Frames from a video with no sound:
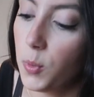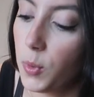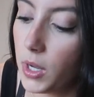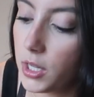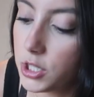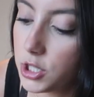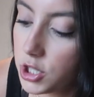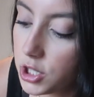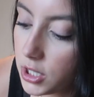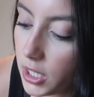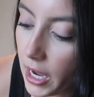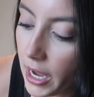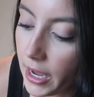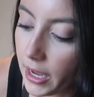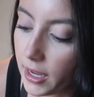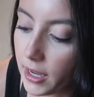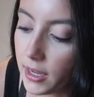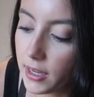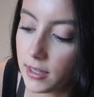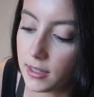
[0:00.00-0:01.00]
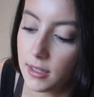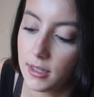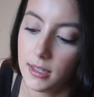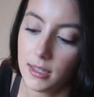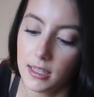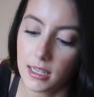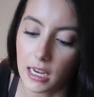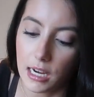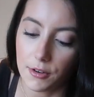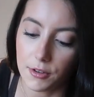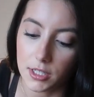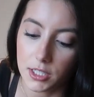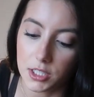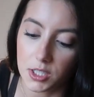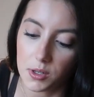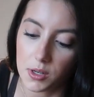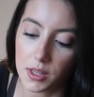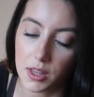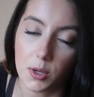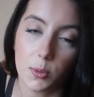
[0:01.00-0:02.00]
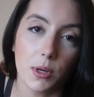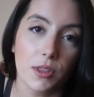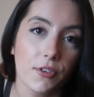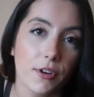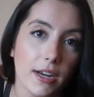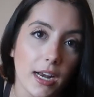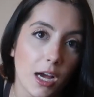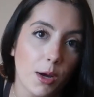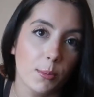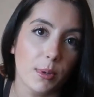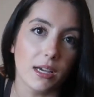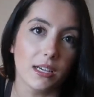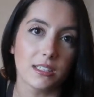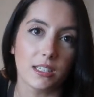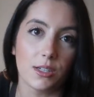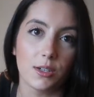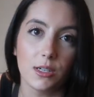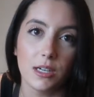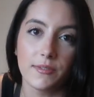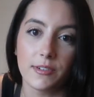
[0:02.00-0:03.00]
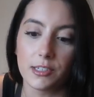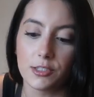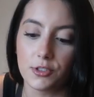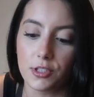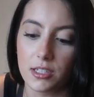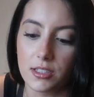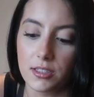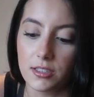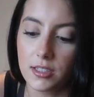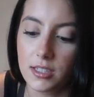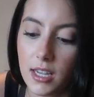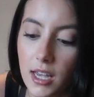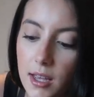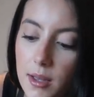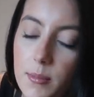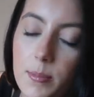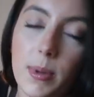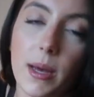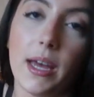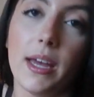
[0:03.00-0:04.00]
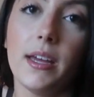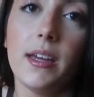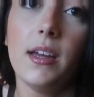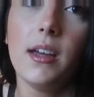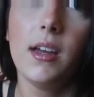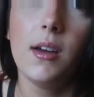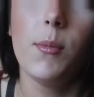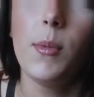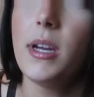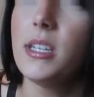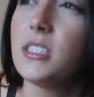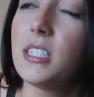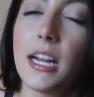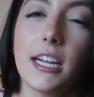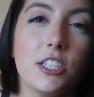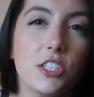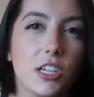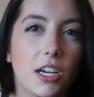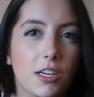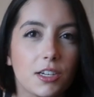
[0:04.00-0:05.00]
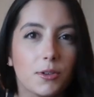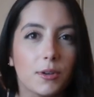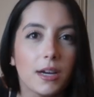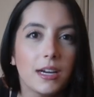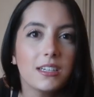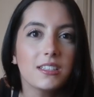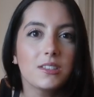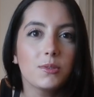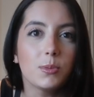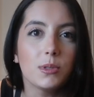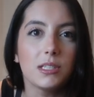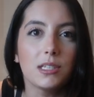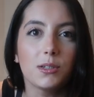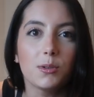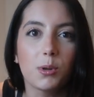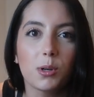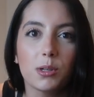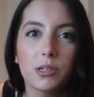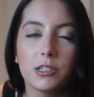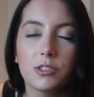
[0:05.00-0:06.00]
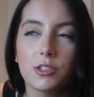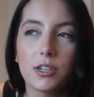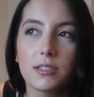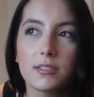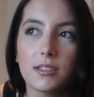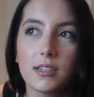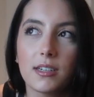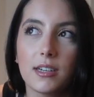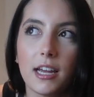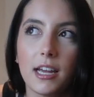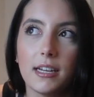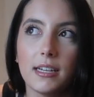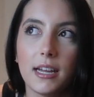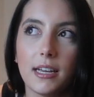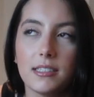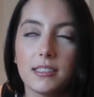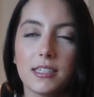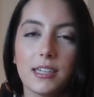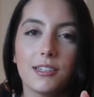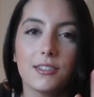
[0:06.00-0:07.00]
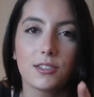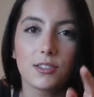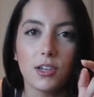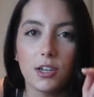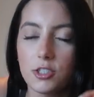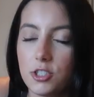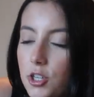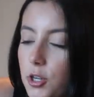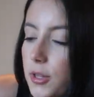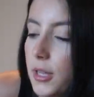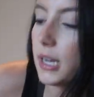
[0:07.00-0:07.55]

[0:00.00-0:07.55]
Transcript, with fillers: which I can't really do anything with right now because I don't have our dresser yet, but wait, did I just tell you guys? We did order a dresser and nightstands. I'll show you